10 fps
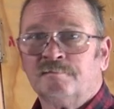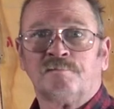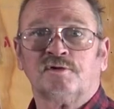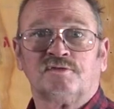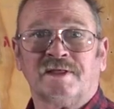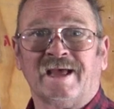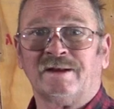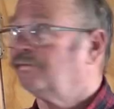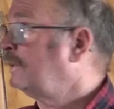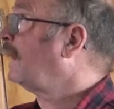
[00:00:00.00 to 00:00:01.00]
Personally, I
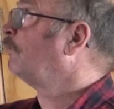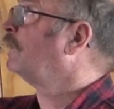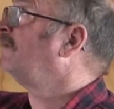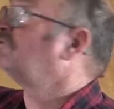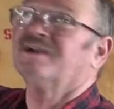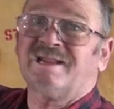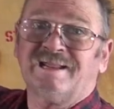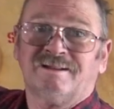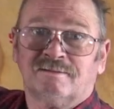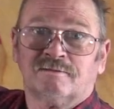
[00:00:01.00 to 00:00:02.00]
don't think I will ever
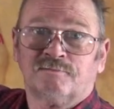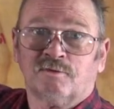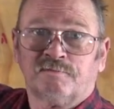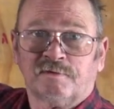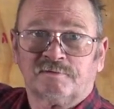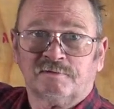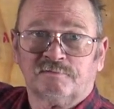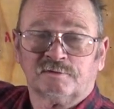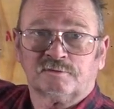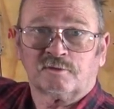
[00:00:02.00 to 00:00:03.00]
need the full 50
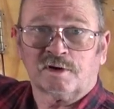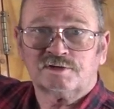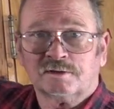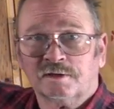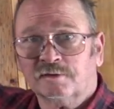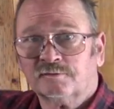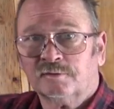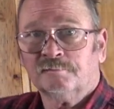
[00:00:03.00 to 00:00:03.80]
foot stretch of this.